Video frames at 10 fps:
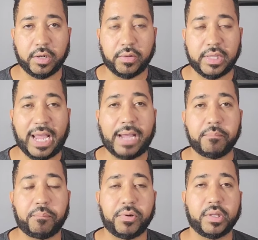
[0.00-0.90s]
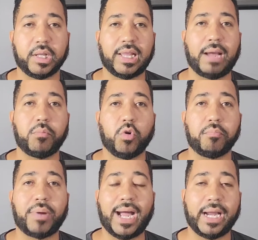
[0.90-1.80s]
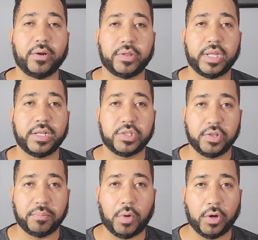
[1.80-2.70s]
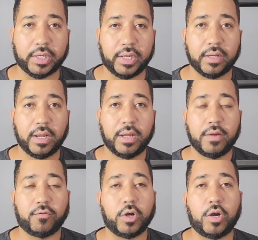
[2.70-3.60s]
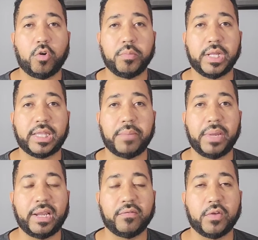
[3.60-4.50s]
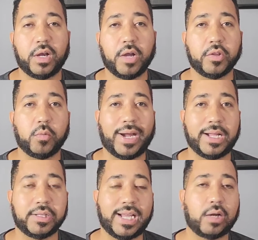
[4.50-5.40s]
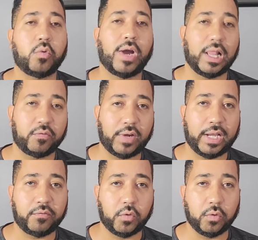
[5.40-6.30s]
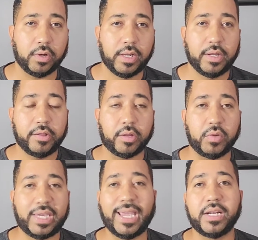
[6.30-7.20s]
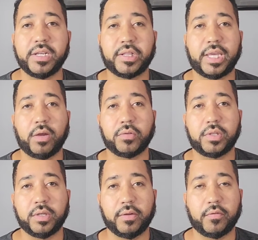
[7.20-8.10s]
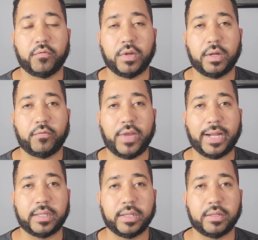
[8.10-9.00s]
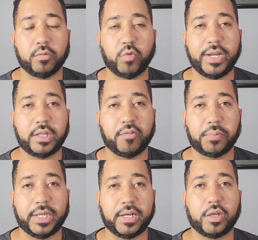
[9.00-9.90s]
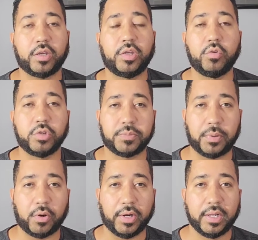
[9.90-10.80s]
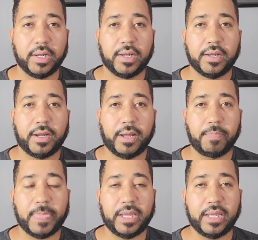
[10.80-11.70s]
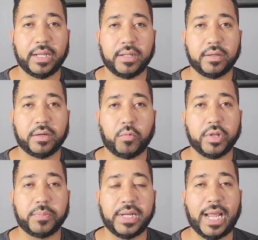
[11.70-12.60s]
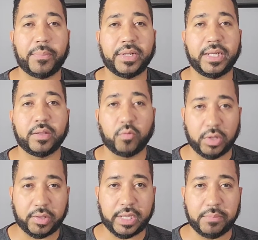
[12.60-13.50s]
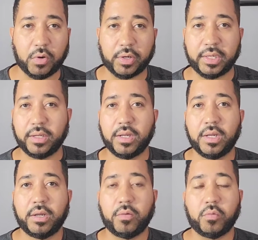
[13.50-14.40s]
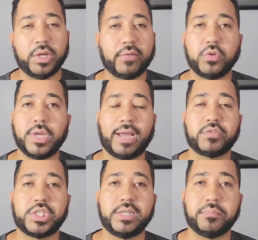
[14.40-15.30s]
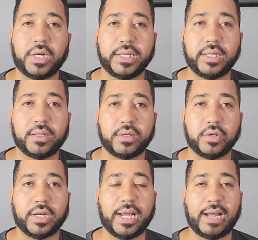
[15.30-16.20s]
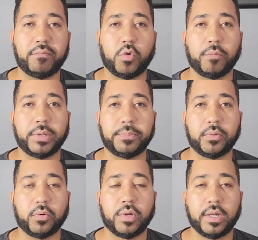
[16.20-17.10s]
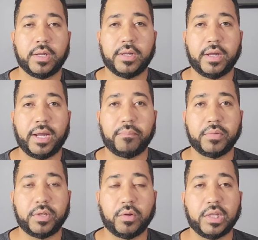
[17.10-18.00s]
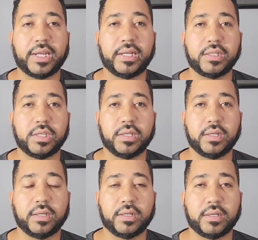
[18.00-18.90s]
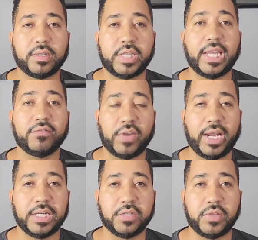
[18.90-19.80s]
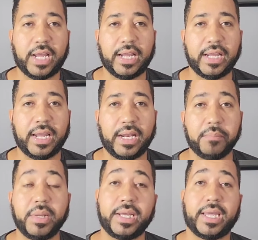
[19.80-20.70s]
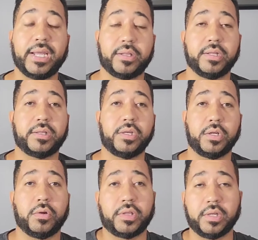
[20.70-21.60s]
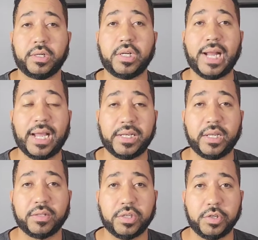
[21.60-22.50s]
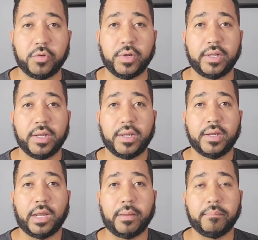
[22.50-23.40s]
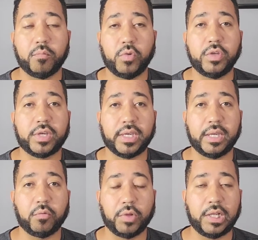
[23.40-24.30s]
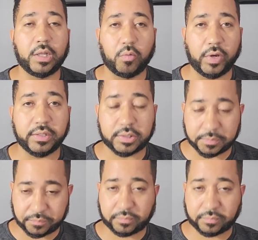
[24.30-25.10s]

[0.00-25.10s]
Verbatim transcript: know, that puts a lot more buyers into the market for homes that they may have otherwise not qualified for. So we can't discount the uh, fact that the rates have played a huge part um, in what's been happening in the real estate market. Whenever you have cheap money, you're going to have more people um, you know, looking to take advantage of that. And in many cases, you know, it's a good idea to do it um, when you can get really low rates.